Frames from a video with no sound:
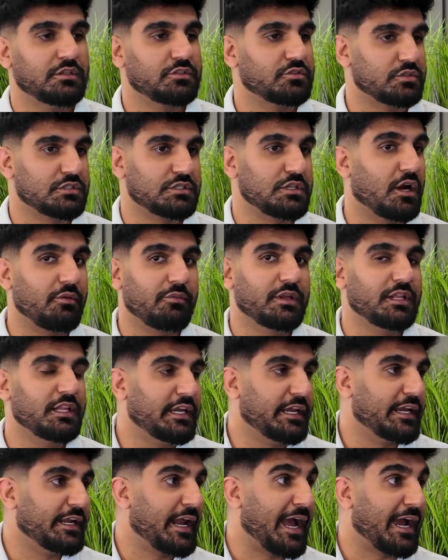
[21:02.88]
So it's not
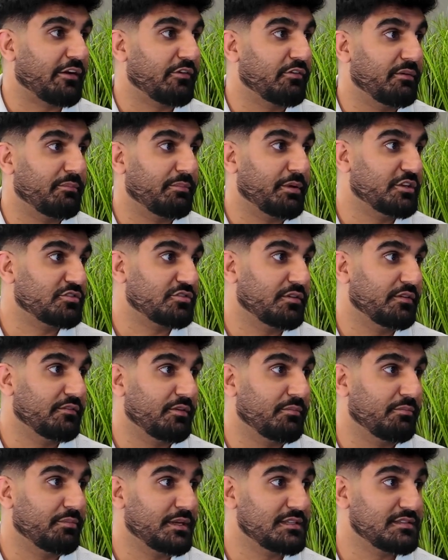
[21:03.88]
really an accurate picture of
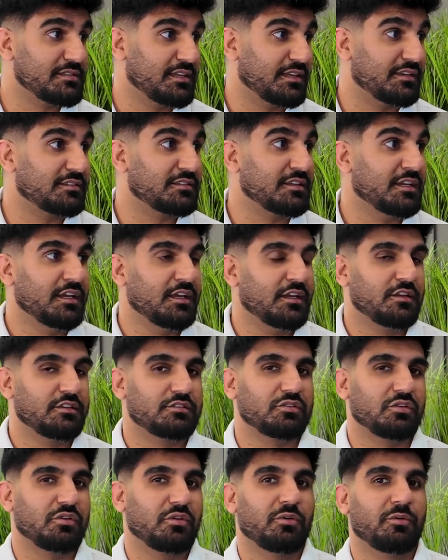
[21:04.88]
your business.
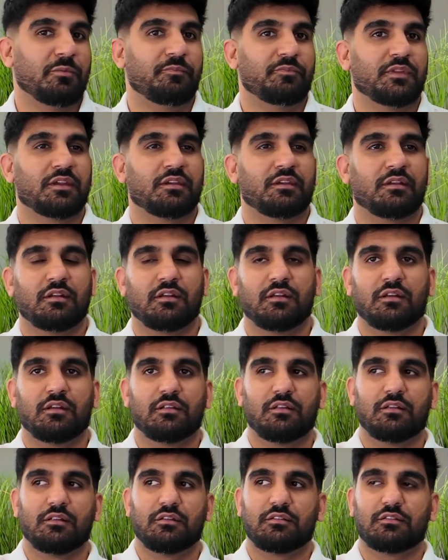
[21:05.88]
So
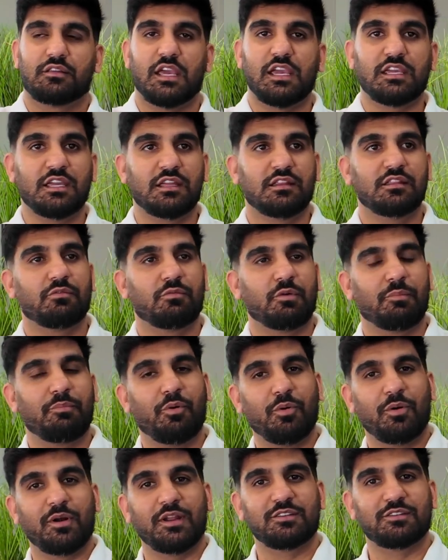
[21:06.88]
taking the
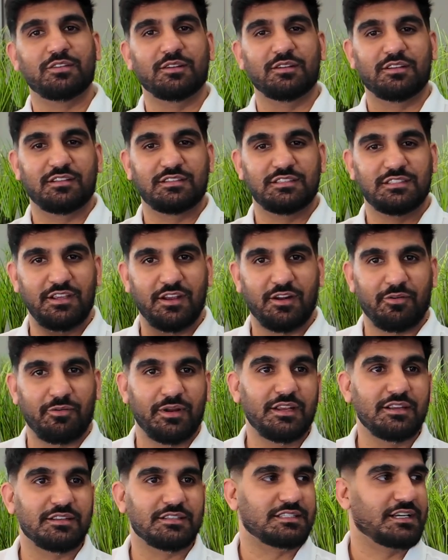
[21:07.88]
reporting to
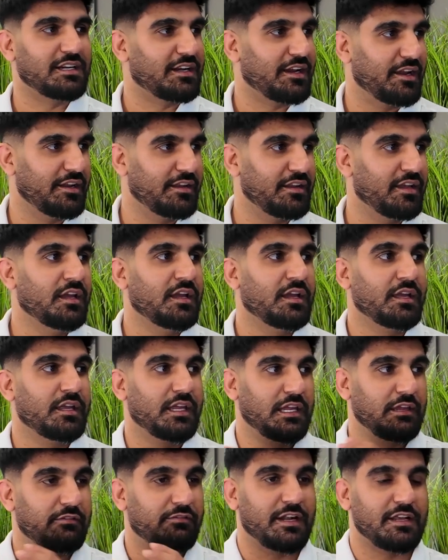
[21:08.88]
CRA aside,
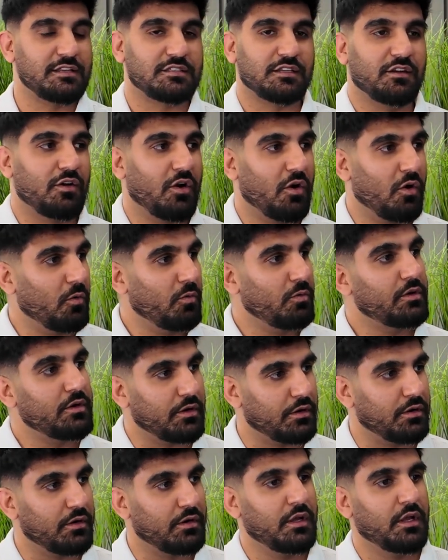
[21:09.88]
even as an
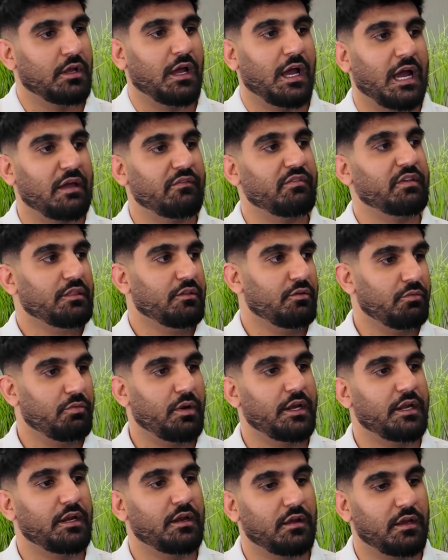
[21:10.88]
owner, having the
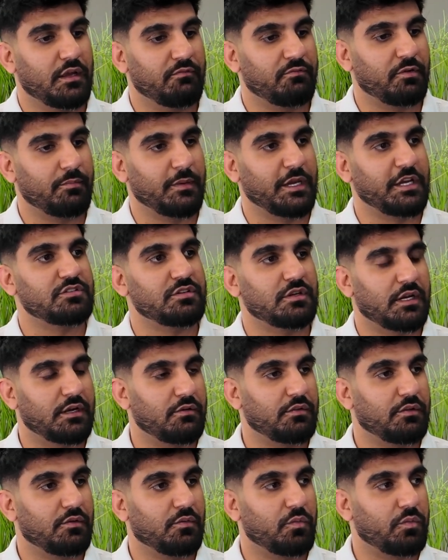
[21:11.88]
right information
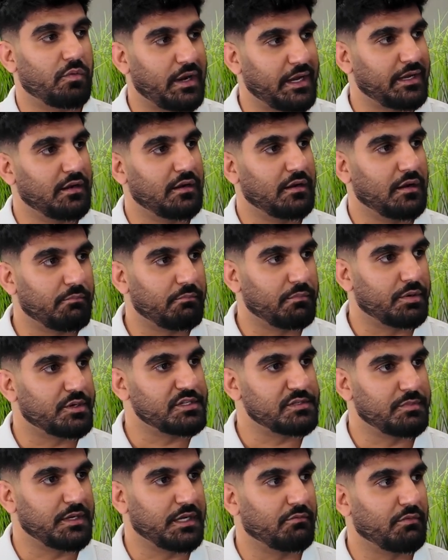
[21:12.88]
and the right
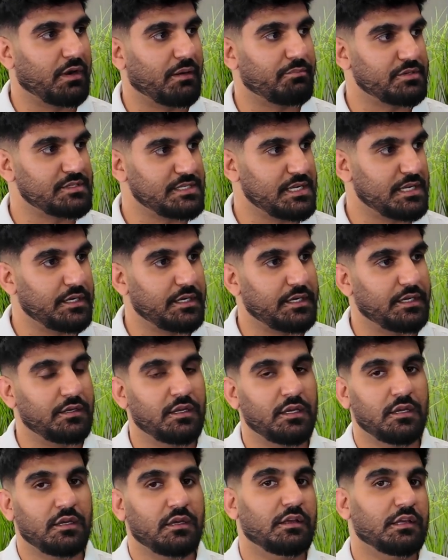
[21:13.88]
numbers being represented
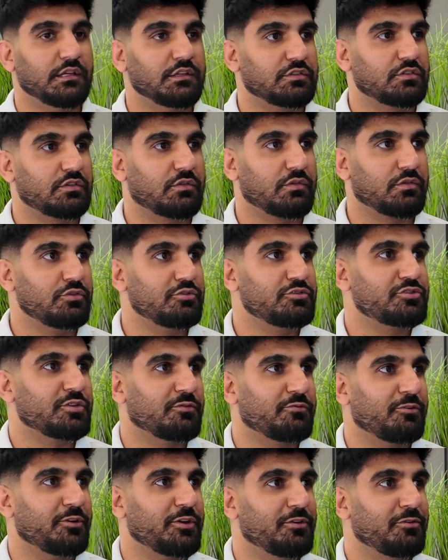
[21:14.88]
is crucial
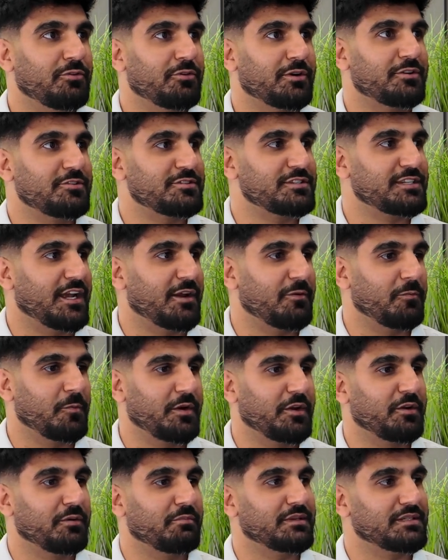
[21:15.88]
for you to understand where
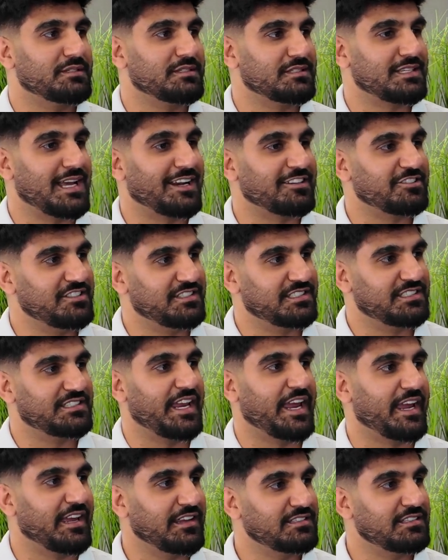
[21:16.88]
your business actually
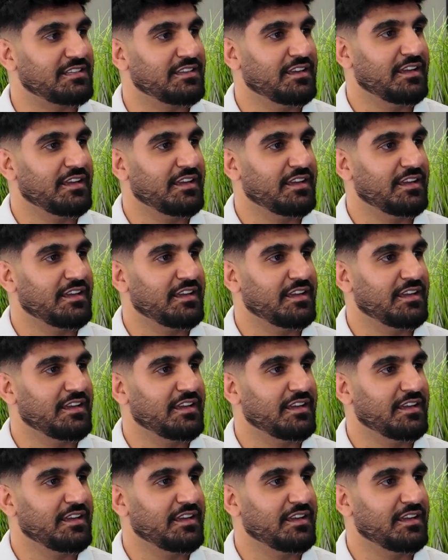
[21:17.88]
stands